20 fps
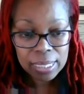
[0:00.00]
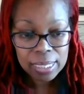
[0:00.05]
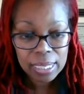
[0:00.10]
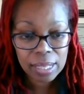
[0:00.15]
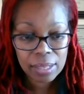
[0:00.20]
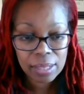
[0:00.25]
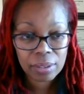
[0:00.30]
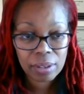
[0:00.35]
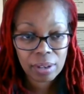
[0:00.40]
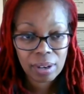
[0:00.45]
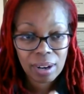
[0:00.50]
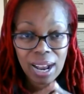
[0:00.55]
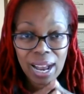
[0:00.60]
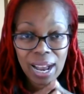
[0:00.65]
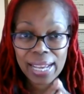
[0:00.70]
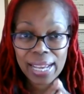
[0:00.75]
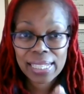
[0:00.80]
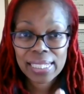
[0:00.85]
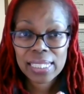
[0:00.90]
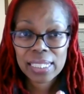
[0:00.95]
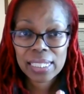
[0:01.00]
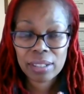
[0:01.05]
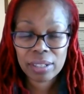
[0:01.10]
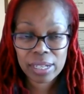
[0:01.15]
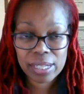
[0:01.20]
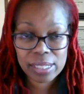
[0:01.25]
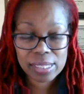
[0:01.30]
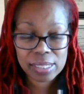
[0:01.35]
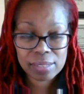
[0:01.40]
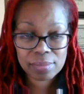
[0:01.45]
Now, there are highly
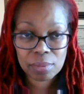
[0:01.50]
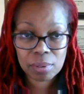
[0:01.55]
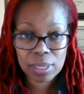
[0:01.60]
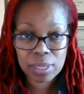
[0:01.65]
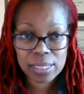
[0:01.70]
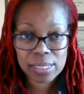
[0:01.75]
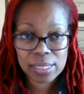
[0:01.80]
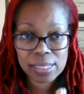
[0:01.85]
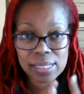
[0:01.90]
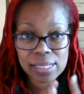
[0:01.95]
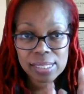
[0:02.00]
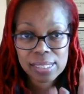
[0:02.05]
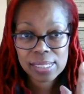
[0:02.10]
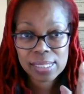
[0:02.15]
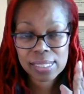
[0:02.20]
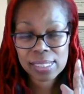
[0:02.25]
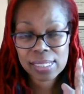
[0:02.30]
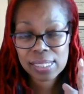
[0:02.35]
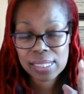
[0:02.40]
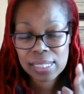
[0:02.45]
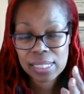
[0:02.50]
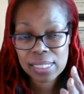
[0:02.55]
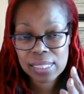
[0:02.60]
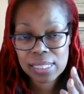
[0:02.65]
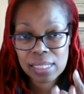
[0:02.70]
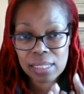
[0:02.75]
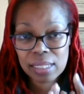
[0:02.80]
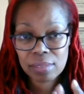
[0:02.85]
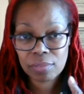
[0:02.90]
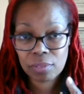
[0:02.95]
aggressive ones, 16,
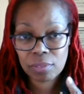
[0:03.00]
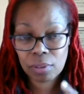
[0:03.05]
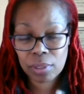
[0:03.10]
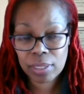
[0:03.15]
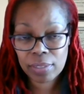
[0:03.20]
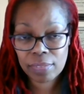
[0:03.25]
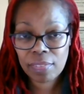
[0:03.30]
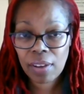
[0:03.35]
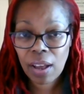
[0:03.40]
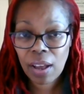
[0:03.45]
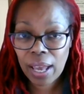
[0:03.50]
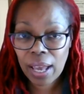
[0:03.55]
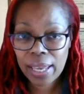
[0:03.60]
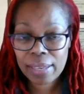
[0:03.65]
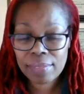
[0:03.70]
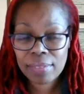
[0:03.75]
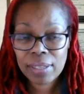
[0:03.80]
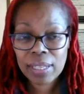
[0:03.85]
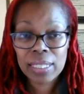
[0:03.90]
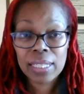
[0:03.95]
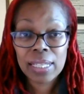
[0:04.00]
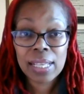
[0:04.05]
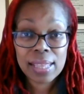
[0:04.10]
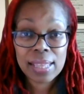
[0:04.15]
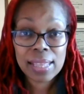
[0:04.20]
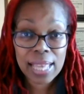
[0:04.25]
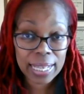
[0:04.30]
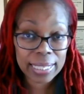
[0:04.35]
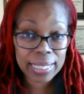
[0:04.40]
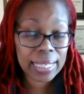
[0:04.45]
18 to 45,
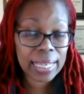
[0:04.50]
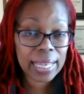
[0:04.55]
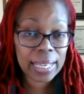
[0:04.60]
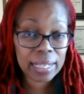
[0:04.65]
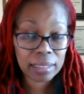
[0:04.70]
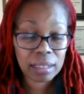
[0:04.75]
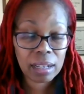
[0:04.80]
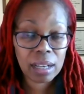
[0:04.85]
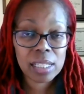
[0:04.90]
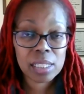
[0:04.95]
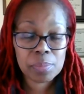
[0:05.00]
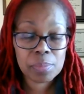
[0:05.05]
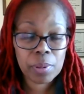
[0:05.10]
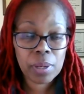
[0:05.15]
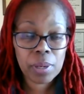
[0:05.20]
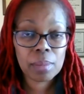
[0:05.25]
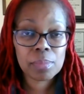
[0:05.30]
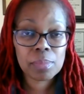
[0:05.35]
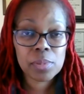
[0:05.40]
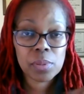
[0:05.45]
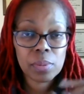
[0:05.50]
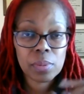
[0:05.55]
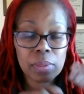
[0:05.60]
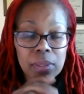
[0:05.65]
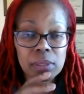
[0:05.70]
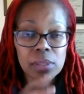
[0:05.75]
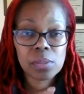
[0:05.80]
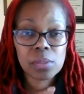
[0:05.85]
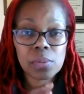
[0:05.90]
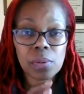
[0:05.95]
that can cause problems
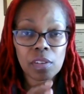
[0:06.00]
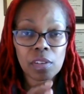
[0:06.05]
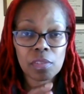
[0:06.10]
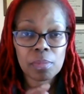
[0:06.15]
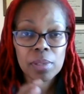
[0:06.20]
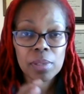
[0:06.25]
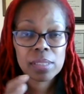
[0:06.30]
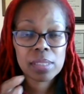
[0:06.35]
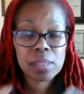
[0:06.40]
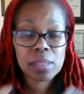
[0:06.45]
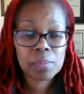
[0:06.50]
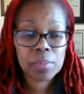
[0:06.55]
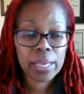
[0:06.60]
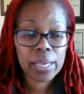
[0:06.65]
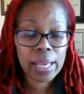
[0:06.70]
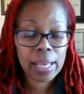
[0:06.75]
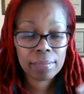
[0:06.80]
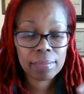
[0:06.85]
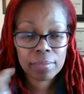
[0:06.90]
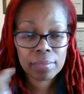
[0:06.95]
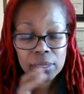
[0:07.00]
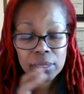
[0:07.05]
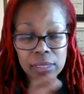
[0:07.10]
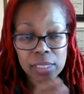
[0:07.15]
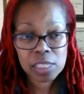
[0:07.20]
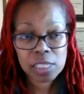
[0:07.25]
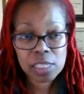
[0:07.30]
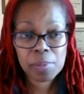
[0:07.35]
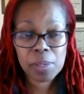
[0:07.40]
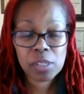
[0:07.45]
within 12 months. And we have
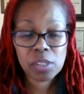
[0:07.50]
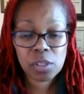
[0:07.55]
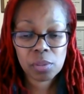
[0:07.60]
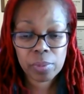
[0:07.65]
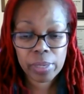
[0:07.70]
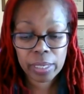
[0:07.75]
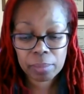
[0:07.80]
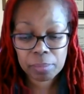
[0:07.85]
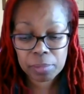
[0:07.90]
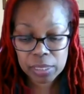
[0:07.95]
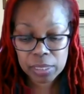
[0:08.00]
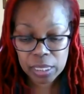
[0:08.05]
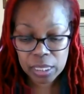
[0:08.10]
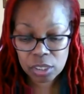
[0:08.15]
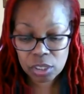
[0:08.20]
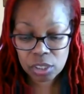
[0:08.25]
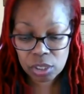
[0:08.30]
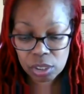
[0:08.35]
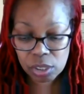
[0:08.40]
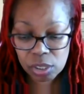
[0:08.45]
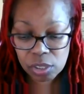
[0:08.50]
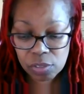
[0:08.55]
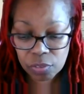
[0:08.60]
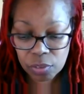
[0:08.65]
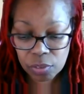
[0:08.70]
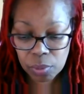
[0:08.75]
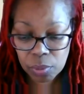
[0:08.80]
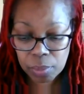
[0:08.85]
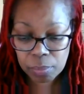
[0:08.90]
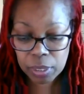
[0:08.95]
special recommendations
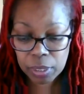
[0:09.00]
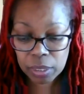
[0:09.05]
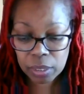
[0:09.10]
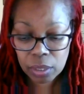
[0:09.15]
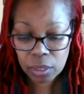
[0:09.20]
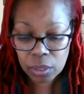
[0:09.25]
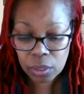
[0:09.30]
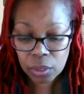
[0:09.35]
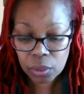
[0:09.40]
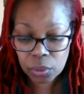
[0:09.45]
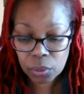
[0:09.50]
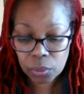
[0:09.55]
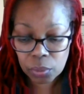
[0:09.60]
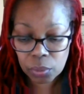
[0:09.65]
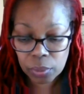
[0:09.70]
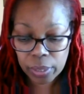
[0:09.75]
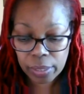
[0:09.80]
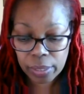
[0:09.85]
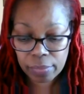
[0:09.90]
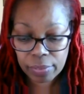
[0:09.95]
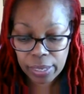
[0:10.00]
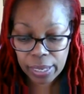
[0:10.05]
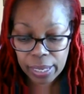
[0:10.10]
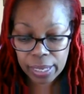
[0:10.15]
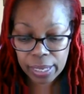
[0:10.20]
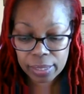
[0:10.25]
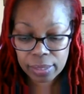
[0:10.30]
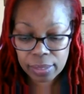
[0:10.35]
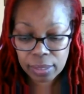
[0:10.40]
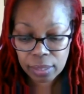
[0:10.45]
for women who have
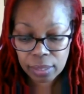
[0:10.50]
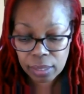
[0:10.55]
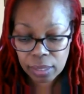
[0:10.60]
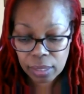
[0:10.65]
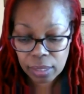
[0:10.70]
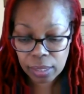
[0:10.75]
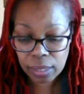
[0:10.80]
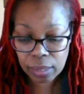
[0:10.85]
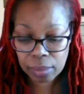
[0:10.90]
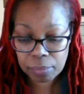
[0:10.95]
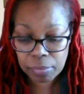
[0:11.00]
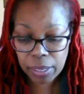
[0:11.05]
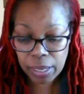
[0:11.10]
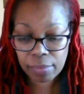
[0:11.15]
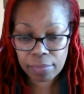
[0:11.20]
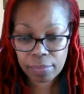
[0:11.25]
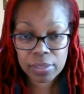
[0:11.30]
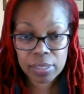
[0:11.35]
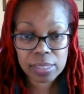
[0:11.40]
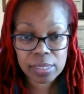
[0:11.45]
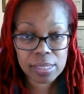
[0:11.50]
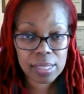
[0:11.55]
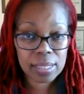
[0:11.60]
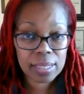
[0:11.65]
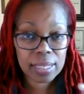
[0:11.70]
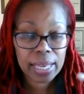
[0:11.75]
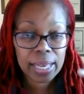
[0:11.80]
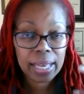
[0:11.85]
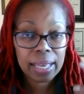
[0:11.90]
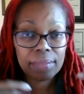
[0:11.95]
had evidence that
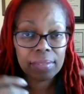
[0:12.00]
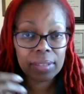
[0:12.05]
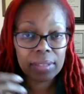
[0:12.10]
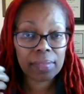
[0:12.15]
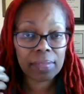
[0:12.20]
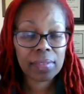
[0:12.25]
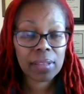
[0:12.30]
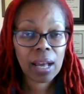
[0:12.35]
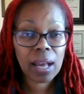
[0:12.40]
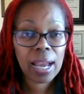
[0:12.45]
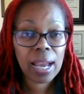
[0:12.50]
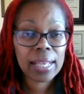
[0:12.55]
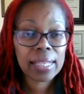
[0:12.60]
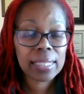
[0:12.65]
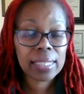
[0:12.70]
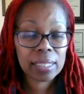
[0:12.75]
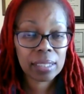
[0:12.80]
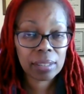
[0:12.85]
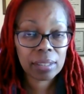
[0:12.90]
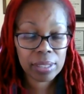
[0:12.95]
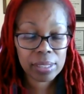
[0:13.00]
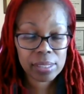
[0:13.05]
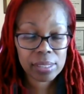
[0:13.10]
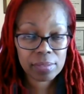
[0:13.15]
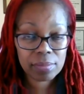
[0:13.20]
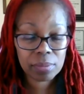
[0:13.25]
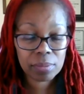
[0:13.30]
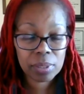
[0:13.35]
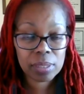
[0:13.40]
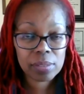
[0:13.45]
they have any of the highly
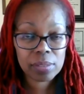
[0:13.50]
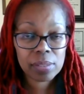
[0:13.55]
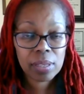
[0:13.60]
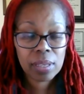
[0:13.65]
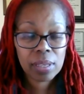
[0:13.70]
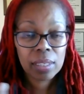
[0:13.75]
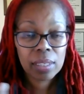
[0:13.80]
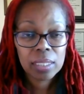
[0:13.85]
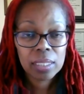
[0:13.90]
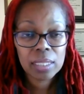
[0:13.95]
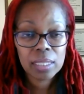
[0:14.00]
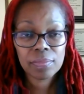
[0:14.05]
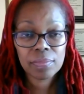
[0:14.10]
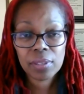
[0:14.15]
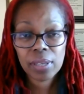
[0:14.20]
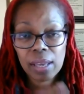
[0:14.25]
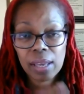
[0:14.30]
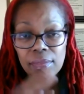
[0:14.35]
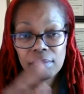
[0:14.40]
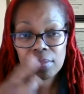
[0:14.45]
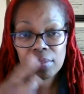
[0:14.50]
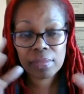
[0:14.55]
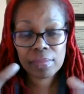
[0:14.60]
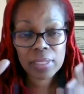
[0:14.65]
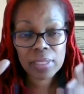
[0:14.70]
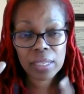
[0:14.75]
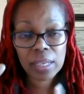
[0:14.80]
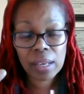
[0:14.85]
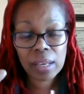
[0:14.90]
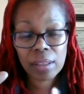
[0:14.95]
aggressive ones. If you have any of
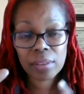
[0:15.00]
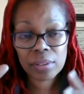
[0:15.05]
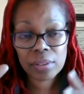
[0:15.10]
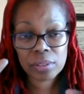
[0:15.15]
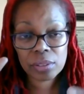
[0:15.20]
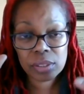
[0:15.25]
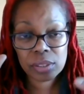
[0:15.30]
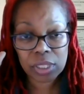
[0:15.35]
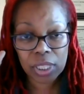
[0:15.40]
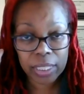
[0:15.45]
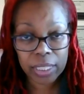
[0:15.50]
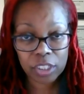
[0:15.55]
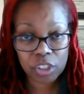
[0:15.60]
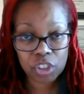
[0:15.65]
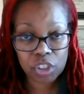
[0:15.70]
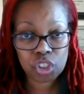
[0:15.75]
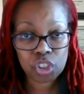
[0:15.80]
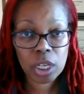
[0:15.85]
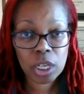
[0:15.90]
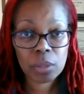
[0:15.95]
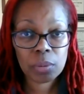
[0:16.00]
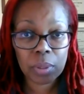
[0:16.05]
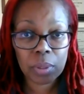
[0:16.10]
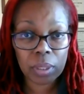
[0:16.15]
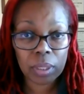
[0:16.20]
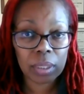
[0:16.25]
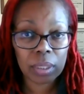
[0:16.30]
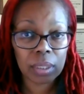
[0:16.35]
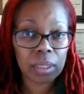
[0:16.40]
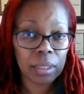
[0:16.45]
the other kind of
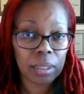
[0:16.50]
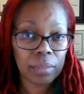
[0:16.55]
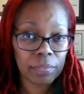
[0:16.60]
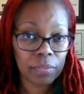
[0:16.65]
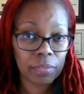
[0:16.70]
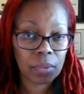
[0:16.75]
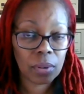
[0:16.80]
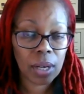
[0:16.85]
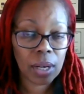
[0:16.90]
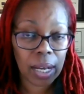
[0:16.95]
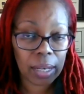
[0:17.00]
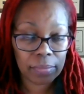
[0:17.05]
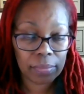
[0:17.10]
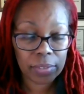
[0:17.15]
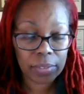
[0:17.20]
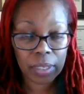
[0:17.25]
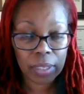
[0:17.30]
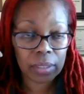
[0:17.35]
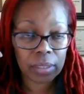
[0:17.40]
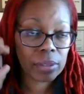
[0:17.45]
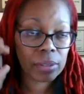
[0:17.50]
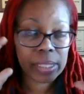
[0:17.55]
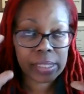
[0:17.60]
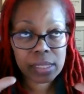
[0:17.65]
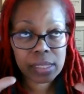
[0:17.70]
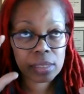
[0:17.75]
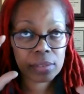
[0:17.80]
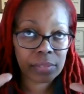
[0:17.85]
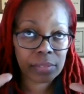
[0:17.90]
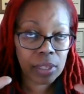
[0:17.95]
general
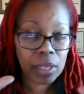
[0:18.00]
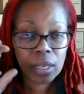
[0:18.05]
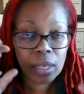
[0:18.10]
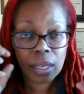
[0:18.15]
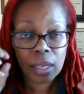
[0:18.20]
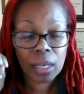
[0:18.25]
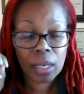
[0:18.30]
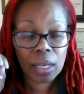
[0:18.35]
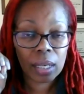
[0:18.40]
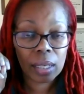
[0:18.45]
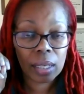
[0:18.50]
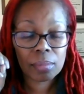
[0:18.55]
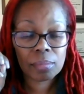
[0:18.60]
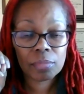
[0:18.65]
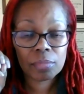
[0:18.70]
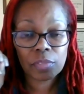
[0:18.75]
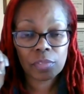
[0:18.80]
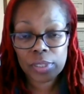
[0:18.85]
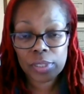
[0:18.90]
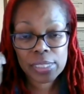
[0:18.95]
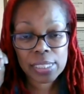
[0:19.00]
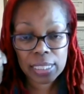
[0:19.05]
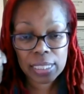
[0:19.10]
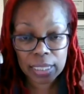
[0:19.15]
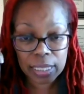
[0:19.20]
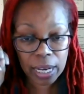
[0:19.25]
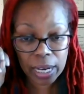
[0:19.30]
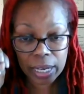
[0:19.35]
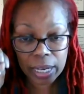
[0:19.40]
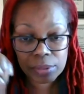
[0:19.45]
aggressive
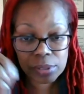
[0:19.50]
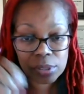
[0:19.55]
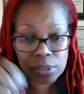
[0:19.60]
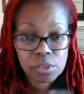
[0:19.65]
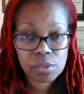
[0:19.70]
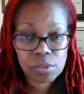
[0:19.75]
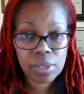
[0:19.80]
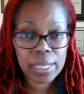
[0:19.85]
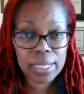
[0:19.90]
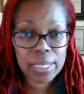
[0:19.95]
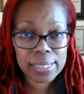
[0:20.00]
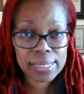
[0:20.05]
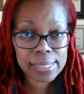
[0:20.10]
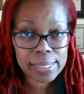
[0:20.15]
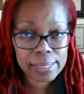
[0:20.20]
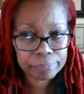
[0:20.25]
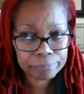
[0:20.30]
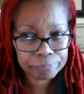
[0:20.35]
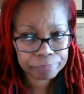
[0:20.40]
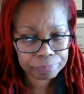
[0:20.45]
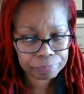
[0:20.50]
14 high-risk strains,